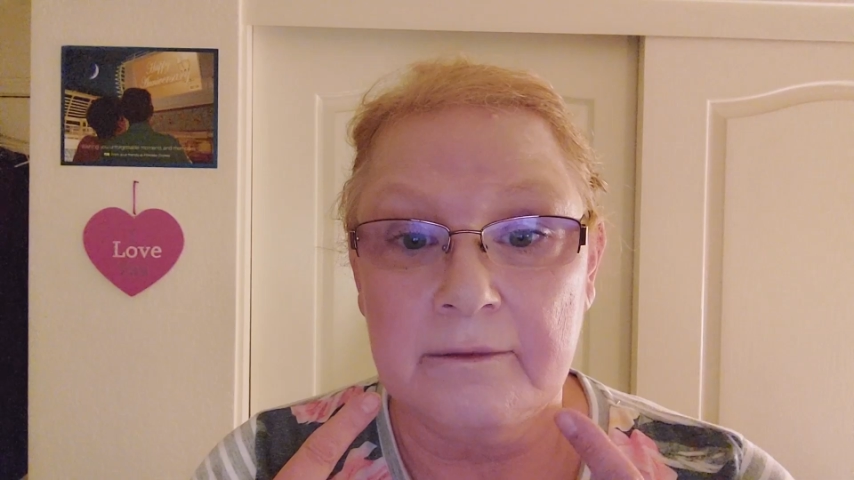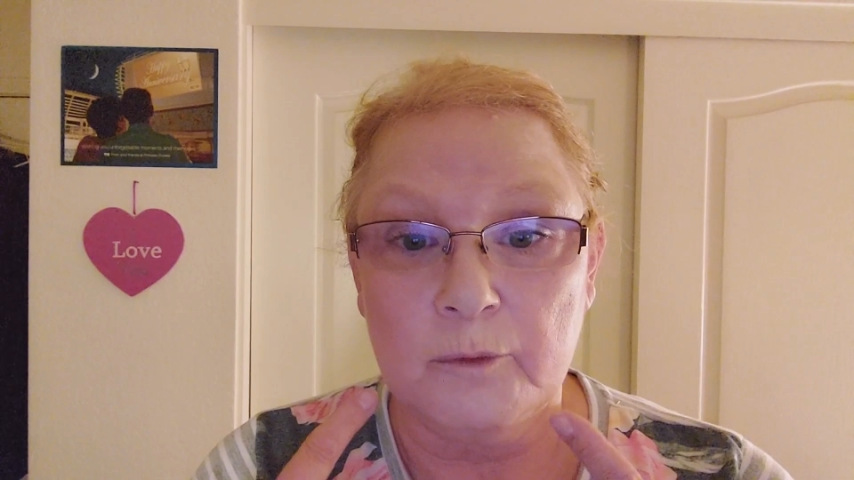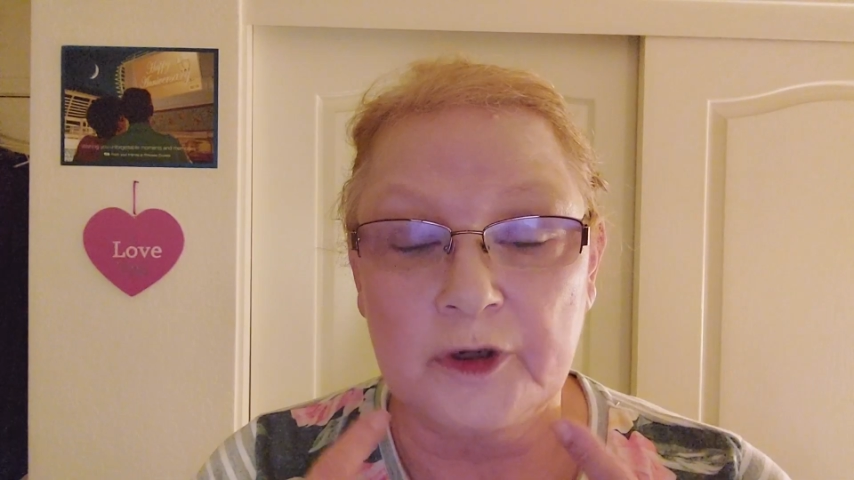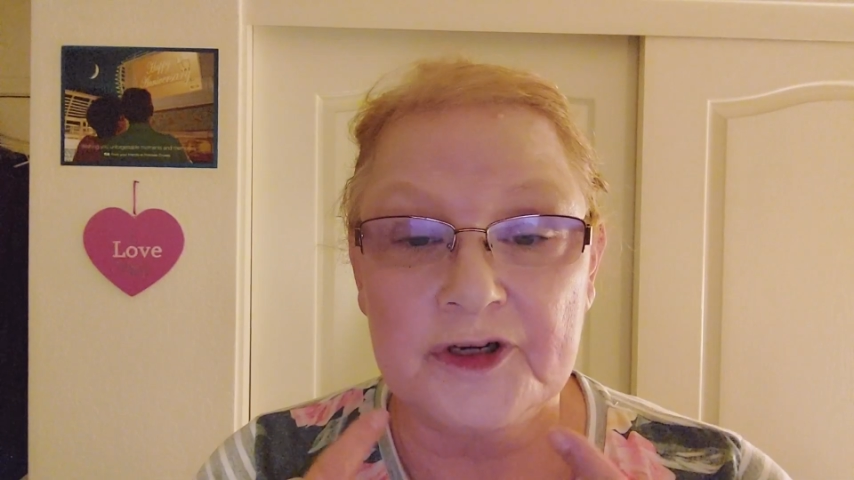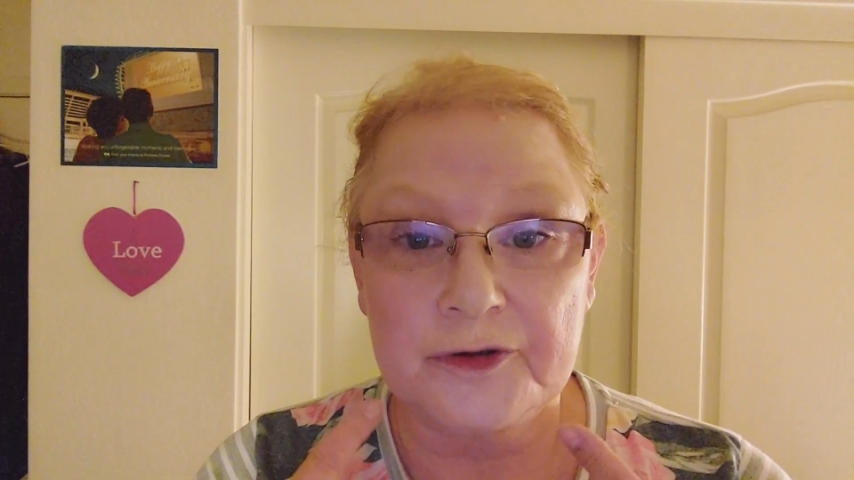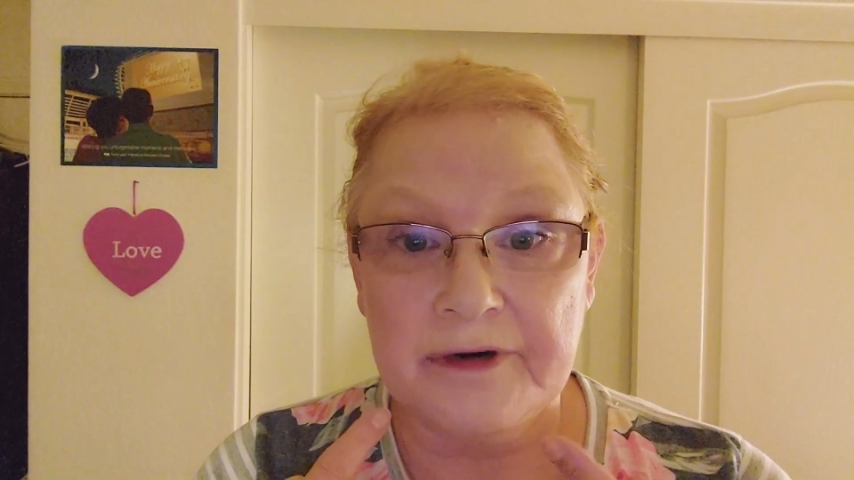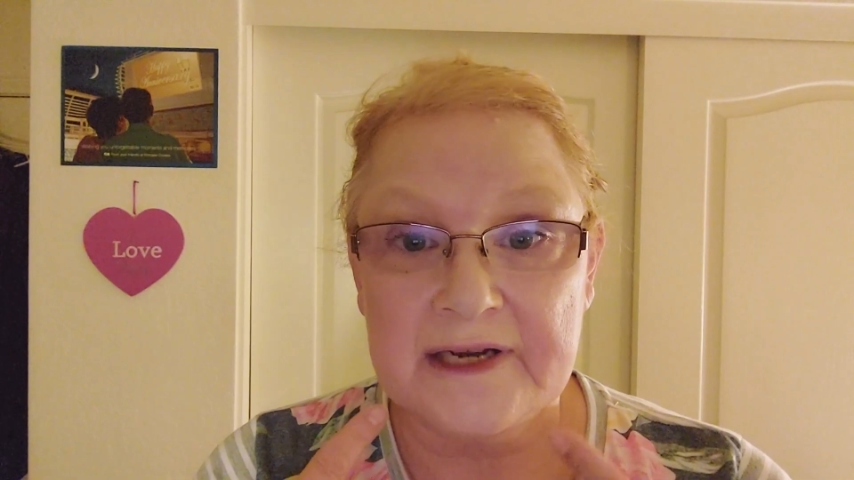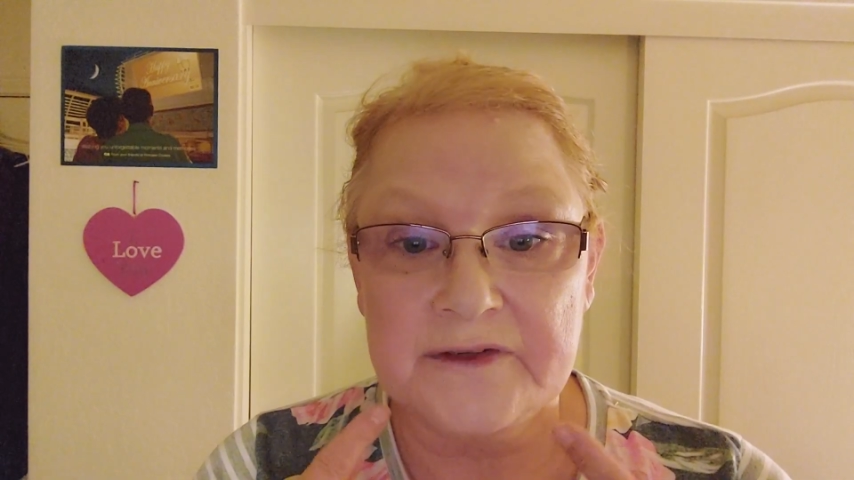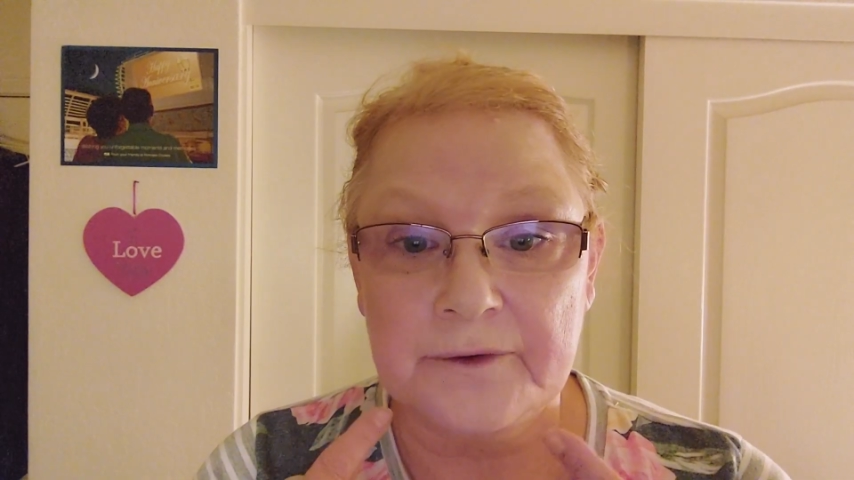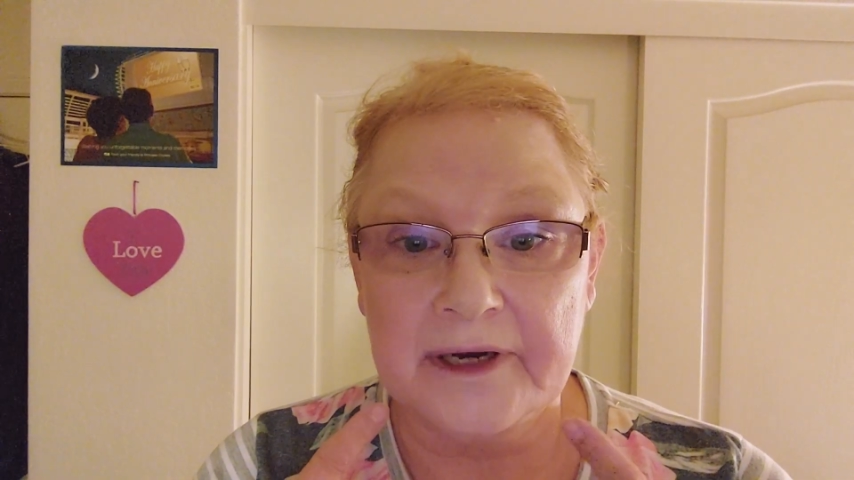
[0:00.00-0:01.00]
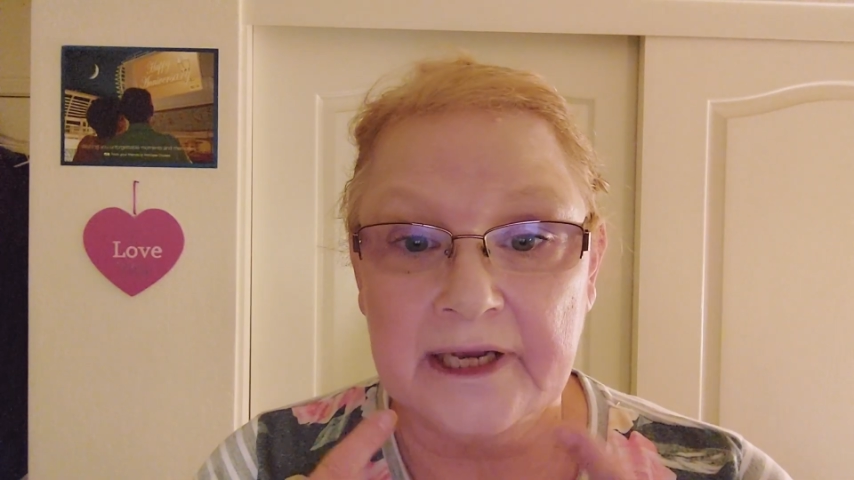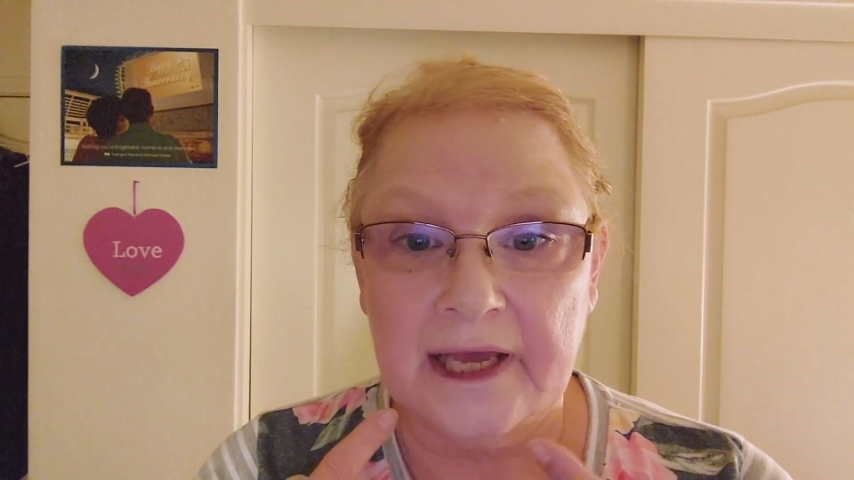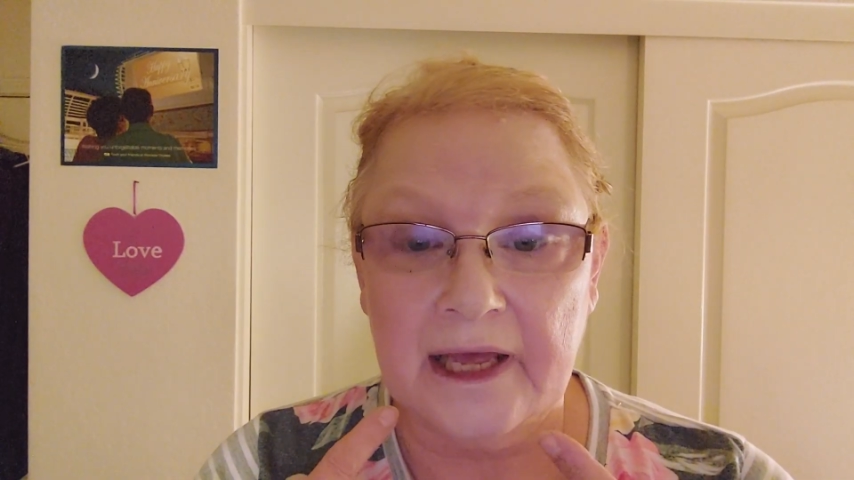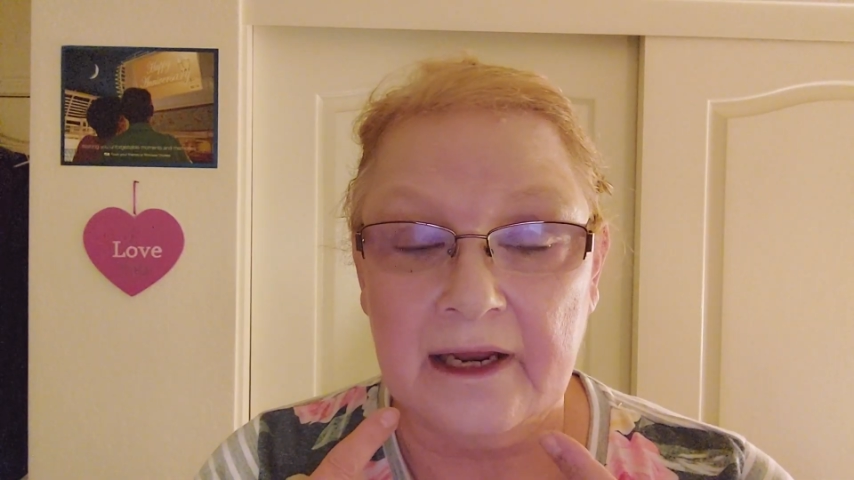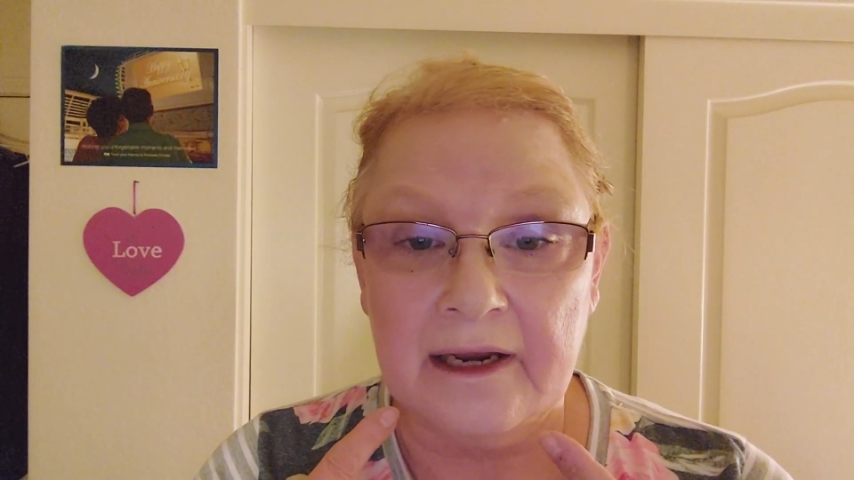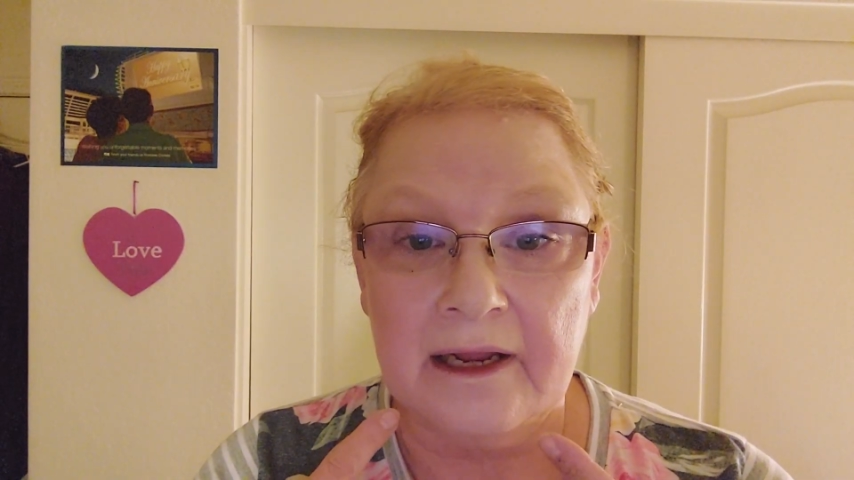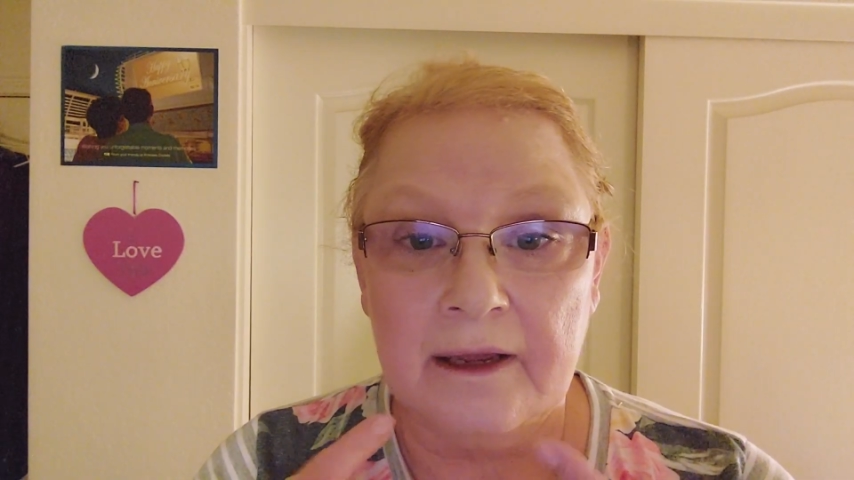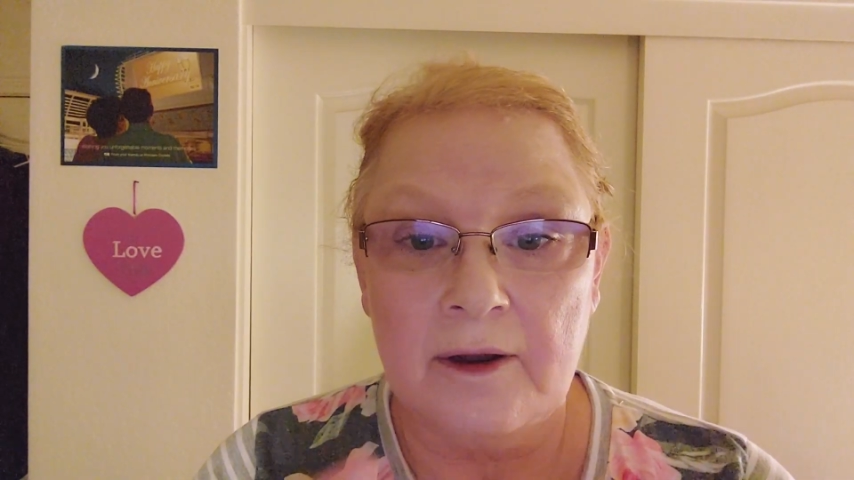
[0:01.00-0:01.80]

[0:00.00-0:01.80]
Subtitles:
Moisturizer again.